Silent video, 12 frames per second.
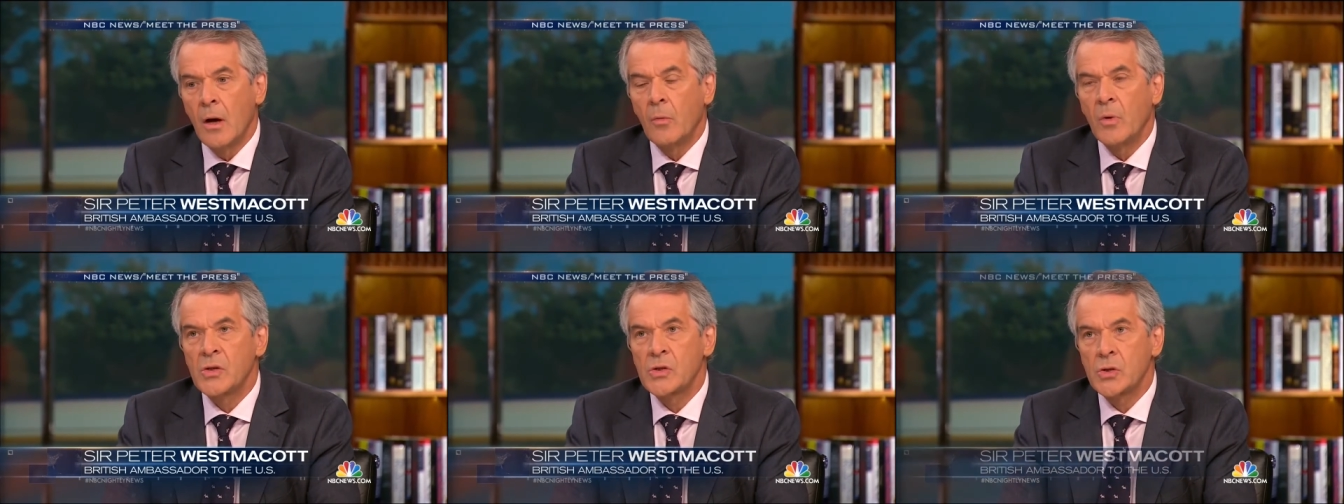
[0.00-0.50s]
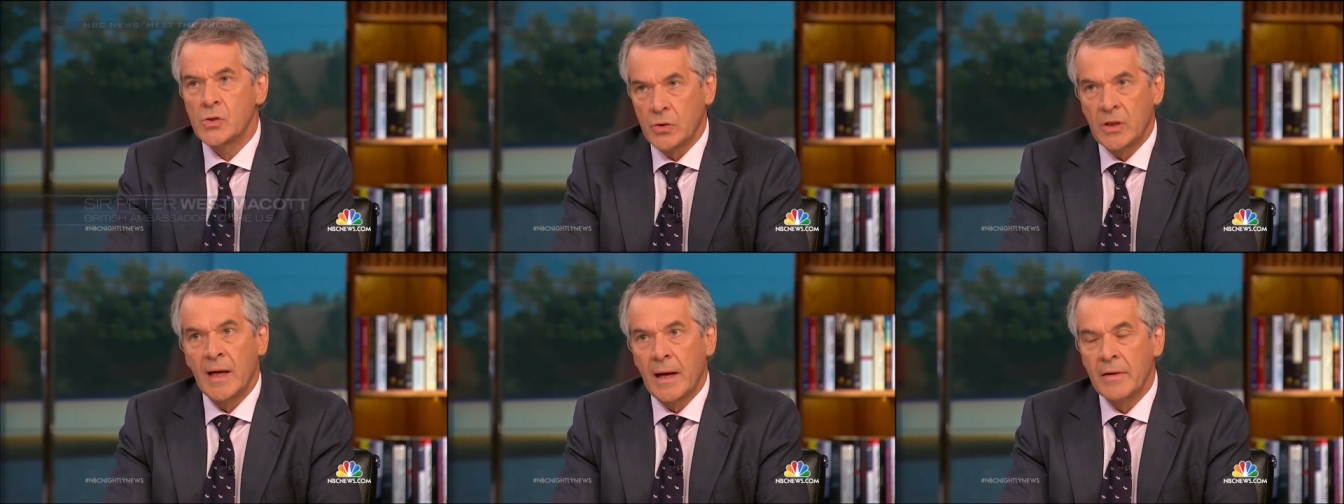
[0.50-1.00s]
uh, which
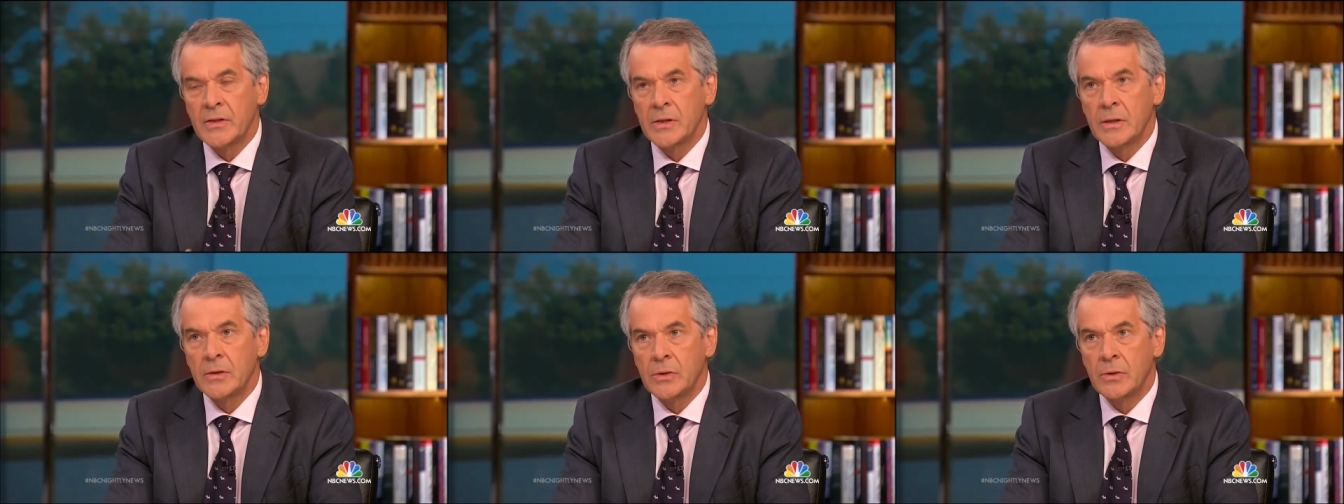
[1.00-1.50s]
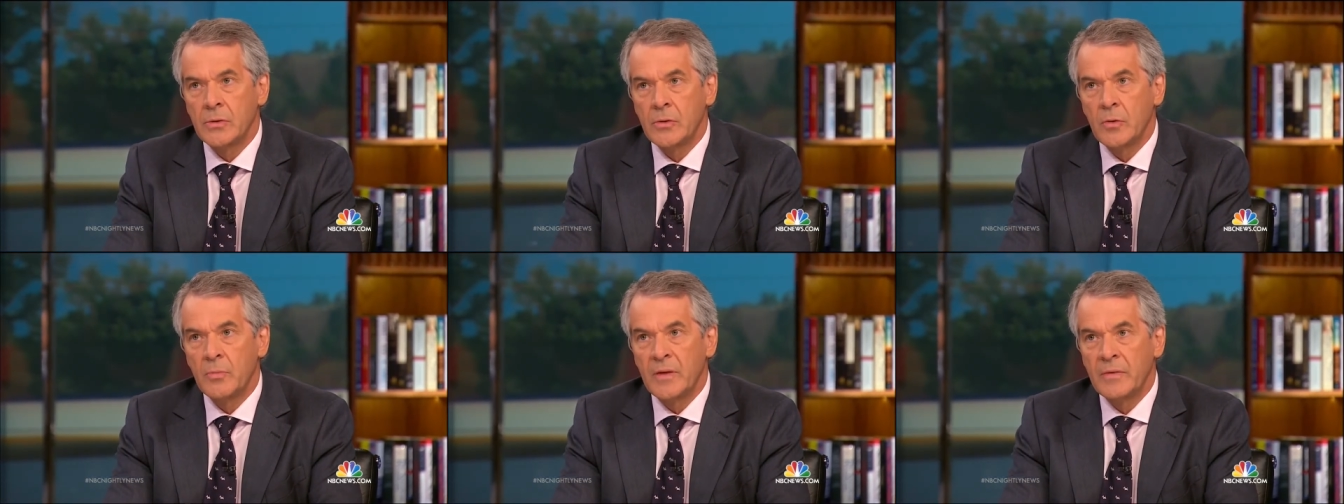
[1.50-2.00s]
should allow us
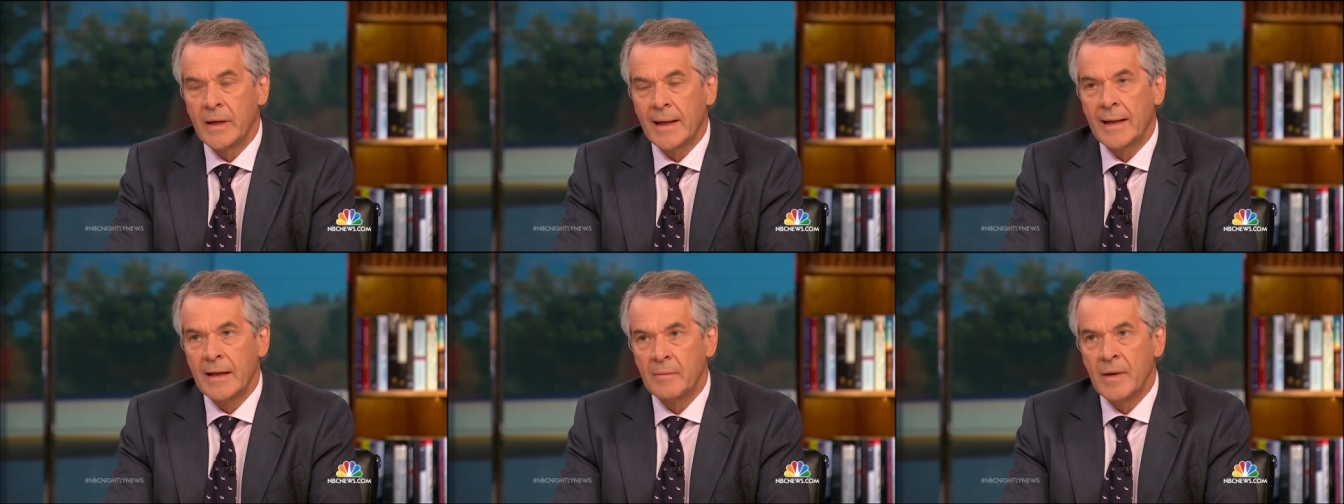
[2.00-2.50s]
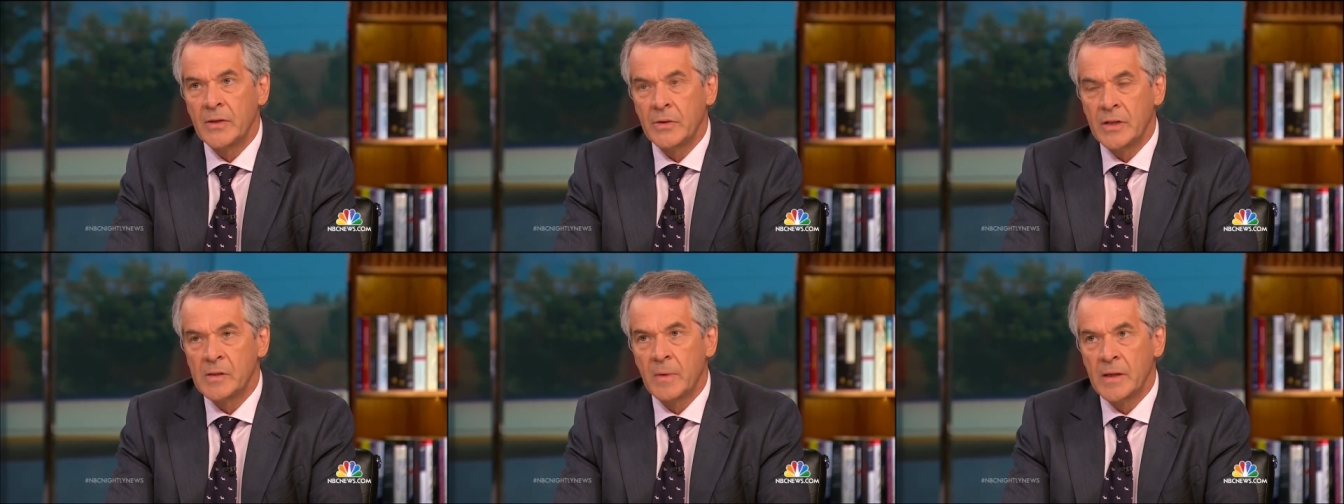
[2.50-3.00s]
to be very clear about
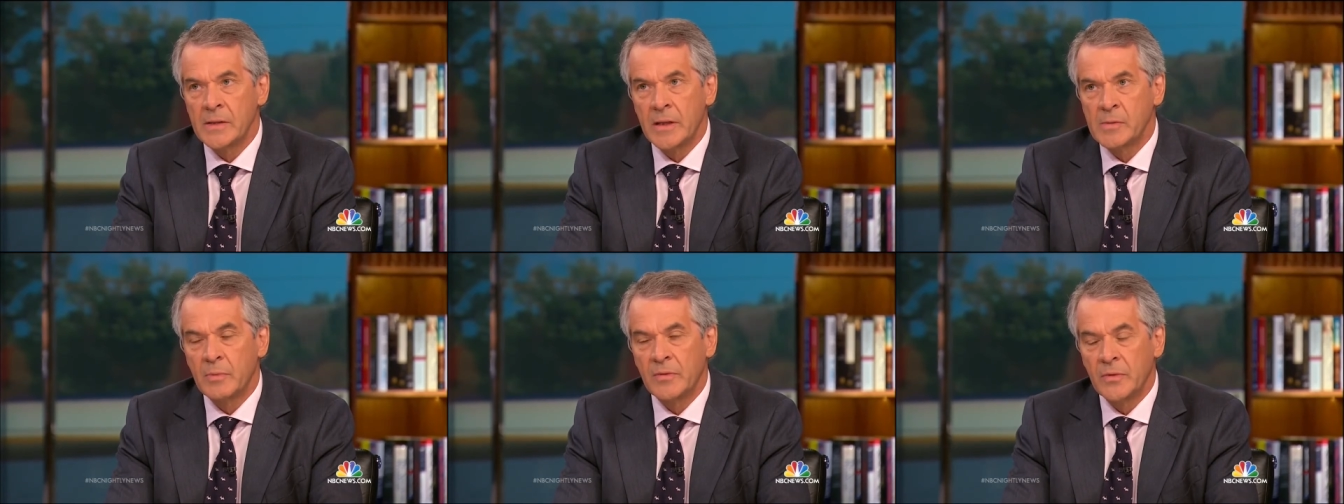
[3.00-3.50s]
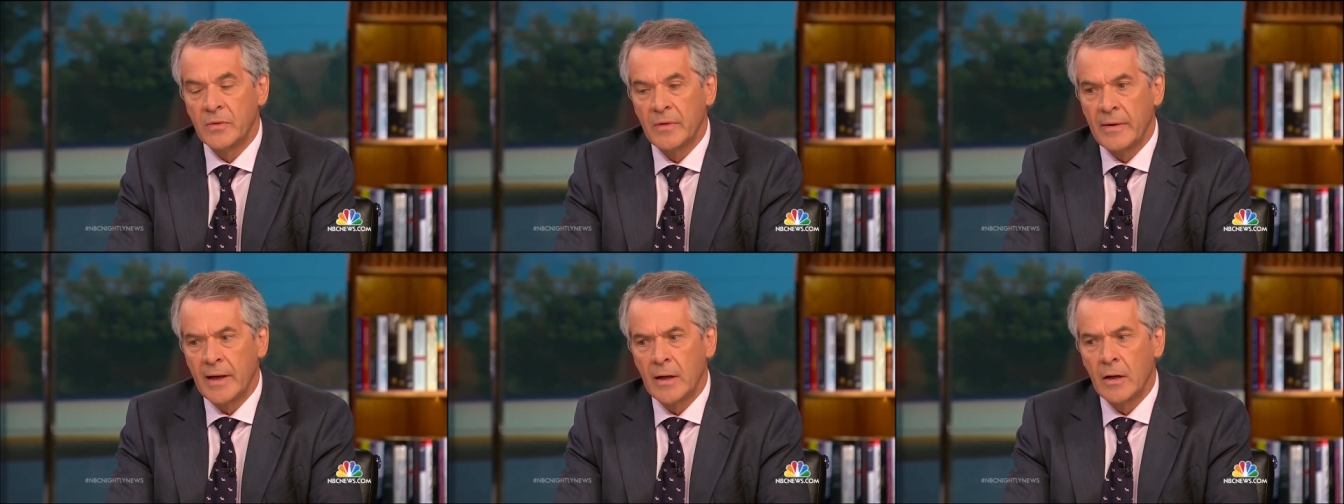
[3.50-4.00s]
who this person is before
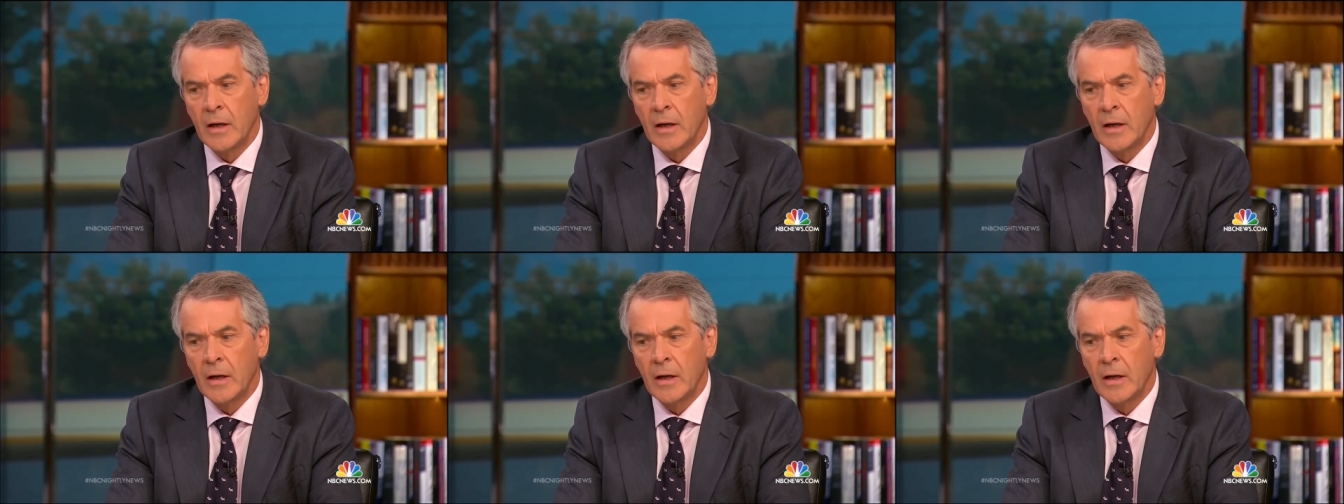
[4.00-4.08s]
very